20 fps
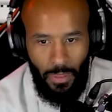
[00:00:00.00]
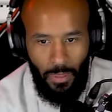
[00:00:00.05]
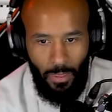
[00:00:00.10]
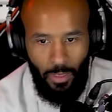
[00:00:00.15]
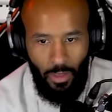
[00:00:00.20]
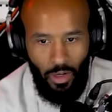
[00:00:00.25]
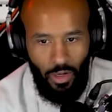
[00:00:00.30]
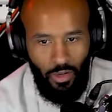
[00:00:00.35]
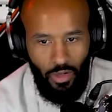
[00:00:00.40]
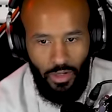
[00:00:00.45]

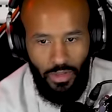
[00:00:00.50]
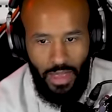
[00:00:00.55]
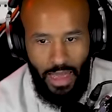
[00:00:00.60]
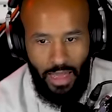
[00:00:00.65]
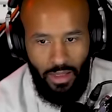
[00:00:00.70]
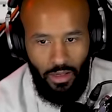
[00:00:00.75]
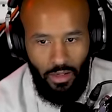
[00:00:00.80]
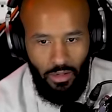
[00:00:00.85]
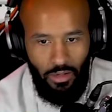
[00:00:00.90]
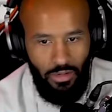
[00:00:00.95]
Look at that.
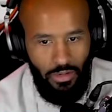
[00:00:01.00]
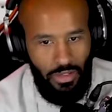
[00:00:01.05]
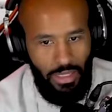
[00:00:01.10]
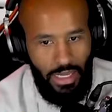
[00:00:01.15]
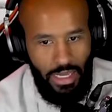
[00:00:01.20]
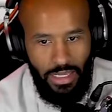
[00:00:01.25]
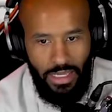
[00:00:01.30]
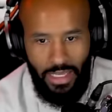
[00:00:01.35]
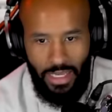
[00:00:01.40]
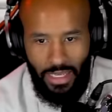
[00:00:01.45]

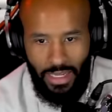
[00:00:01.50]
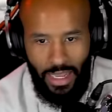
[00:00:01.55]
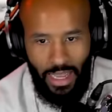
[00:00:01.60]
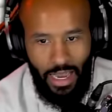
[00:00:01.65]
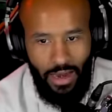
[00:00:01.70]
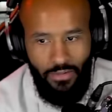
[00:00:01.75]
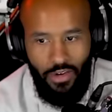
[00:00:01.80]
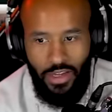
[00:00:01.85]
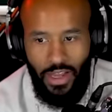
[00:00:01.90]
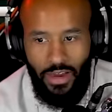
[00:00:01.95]
Leg kick.
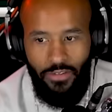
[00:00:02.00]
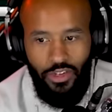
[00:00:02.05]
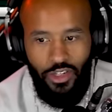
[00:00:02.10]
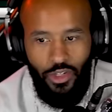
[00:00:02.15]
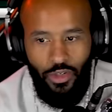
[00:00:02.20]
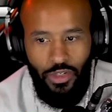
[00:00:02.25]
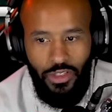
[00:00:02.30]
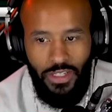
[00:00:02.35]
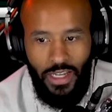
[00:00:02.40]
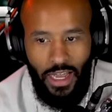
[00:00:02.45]
Every
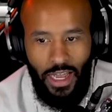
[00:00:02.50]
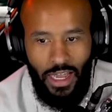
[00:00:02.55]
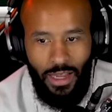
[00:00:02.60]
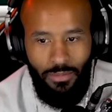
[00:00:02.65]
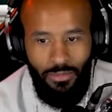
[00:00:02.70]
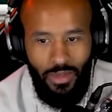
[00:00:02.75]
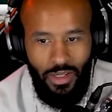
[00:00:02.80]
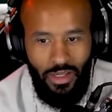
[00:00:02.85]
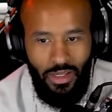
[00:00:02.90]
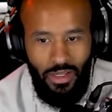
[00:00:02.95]
single
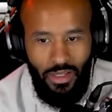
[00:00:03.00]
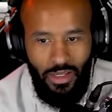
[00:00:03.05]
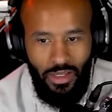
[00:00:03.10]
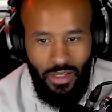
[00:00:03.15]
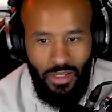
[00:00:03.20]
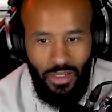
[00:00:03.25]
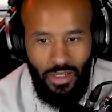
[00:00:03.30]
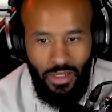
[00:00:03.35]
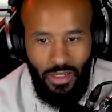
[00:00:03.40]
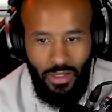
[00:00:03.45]
time.
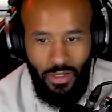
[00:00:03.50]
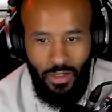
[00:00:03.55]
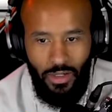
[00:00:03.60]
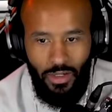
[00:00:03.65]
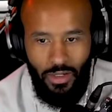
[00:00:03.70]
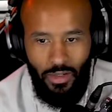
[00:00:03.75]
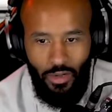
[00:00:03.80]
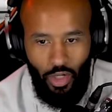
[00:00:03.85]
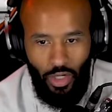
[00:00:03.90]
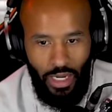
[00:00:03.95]

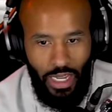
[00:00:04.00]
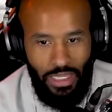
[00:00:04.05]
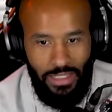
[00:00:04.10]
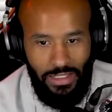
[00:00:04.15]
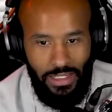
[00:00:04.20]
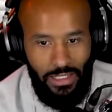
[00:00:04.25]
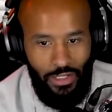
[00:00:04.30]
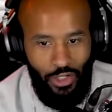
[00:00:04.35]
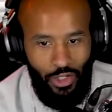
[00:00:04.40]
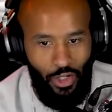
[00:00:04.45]
Look, and
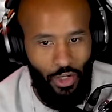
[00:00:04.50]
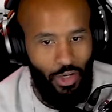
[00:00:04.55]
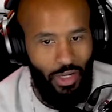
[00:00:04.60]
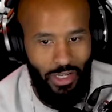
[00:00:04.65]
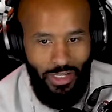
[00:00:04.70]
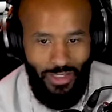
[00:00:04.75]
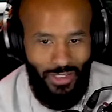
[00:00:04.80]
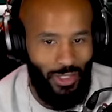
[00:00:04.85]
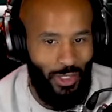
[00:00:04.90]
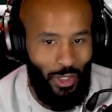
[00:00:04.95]
see
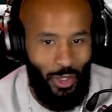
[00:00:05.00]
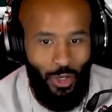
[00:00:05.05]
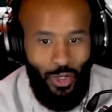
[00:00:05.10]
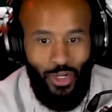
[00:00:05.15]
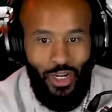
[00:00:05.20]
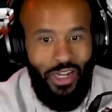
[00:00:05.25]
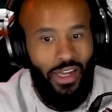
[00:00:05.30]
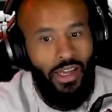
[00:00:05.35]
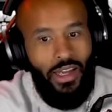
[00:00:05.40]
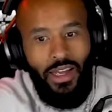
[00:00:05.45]

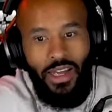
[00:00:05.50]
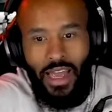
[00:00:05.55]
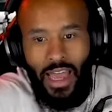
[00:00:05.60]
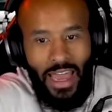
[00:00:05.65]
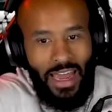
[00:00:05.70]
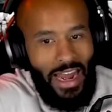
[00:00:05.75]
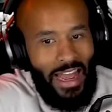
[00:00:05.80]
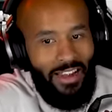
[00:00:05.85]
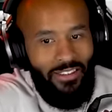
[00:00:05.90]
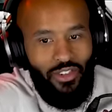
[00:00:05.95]
Takeru.
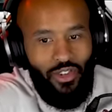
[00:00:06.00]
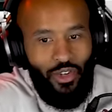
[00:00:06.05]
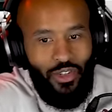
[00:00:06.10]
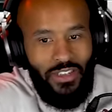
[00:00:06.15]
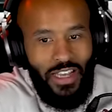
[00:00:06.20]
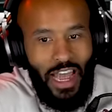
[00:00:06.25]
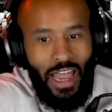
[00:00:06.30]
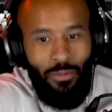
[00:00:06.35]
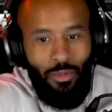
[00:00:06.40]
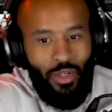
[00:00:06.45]
And every single
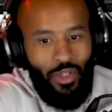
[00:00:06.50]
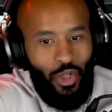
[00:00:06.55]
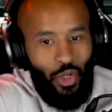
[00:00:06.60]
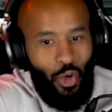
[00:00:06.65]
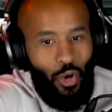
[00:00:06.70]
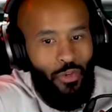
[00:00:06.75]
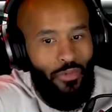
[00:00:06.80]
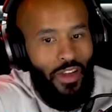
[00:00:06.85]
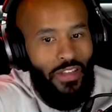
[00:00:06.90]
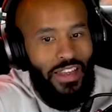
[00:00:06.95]
time when
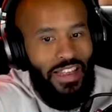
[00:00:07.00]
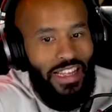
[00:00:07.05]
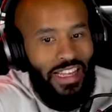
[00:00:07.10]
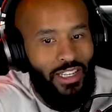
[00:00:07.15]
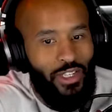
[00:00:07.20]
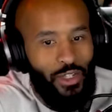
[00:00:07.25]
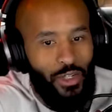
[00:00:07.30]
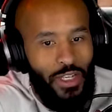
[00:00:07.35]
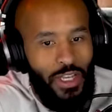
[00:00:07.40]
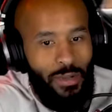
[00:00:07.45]
Takeru finally
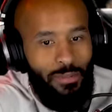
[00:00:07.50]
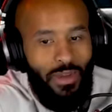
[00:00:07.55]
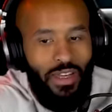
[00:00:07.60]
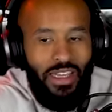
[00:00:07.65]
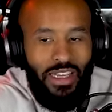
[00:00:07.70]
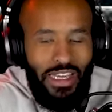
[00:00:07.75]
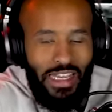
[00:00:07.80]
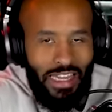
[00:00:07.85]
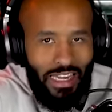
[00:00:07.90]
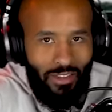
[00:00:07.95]
gets to him,
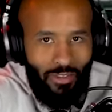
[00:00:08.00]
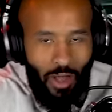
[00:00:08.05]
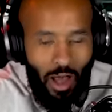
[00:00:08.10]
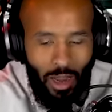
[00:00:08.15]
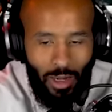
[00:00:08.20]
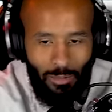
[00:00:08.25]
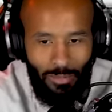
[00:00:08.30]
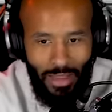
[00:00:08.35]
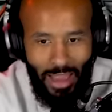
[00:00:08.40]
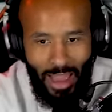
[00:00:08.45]
he can
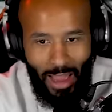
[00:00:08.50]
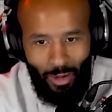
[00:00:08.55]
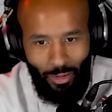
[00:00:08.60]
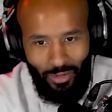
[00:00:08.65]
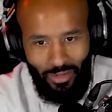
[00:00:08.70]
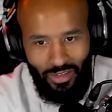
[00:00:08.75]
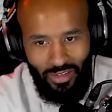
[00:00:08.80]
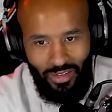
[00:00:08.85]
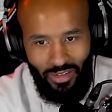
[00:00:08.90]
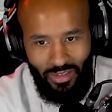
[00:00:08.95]
lock him
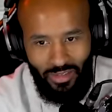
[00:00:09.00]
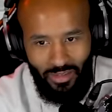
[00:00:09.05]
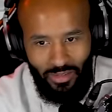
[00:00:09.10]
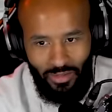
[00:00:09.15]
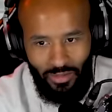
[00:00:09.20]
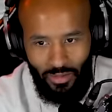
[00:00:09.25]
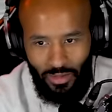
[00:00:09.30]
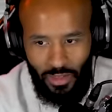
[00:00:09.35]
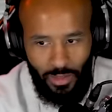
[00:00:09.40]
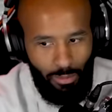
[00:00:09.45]
down.
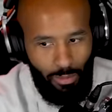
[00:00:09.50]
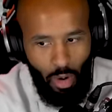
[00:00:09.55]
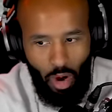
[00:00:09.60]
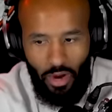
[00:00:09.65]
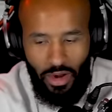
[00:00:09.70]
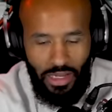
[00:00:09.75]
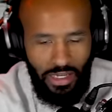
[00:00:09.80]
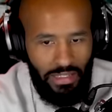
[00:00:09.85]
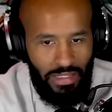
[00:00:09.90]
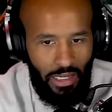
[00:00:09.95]

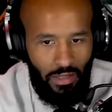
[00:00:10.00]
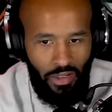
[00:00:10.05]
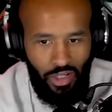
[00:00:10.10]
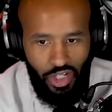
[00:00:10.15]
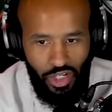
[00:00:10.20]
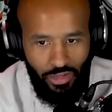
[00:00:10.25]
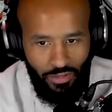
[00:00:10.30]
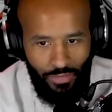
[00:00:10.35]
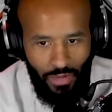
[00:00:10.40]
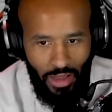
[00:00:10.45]
Smart,
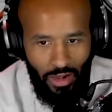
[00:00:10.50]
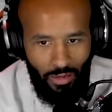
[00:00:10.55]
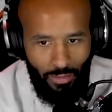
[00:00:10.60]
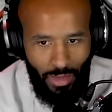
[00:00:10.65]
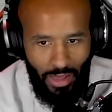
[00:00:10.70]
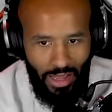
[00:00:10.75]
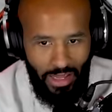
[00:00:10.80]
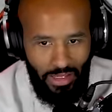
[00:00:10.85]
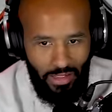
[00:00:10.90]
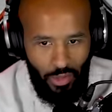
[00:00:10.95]
intelligent fighter
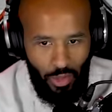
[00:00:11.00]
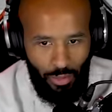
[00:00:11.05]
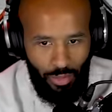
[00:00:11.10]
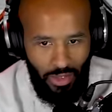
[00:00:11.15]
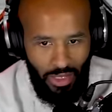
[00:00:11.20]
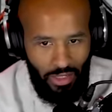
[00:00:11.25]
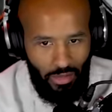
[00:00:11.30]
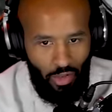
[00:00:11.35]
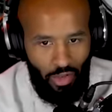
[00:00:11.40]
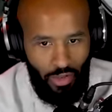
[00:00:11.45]
by
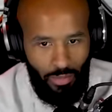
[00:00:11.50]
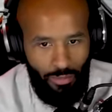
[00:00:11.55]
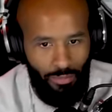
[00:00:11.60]
Superlek. Look.